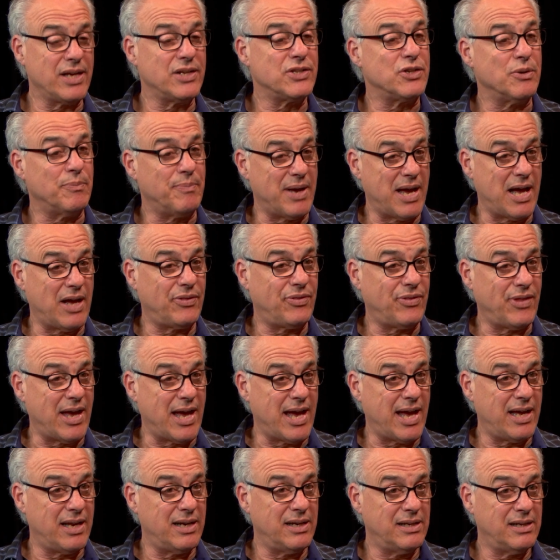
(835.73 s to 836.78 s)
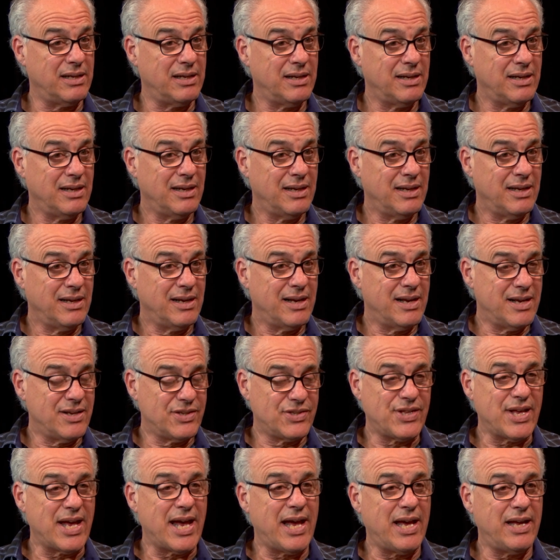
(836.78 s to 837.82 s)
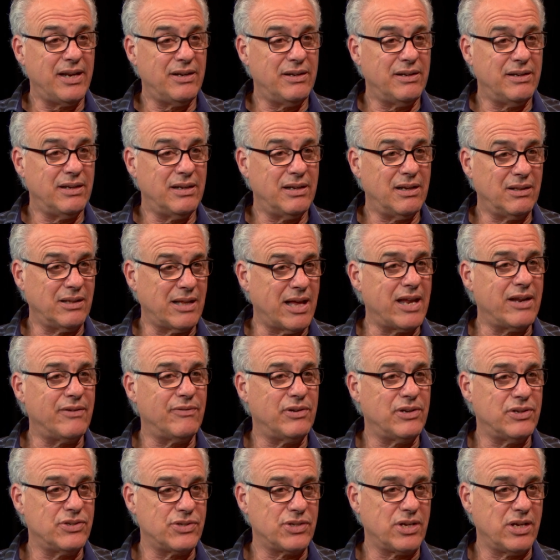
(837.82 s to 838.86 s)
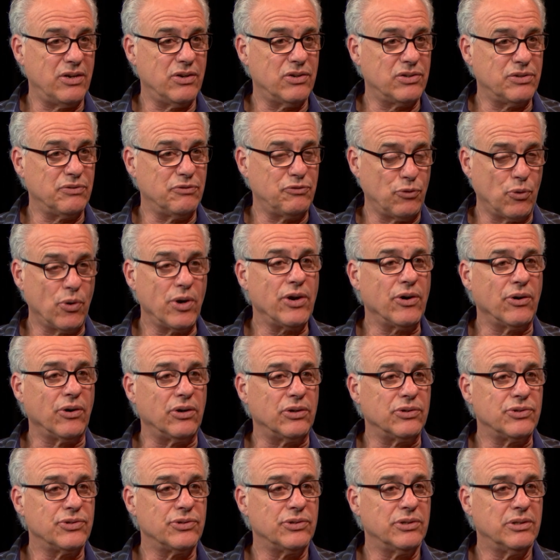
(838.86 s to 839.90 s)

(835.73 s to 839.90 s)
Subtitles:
things about that is that a lot of it is geared to 4-year-olds.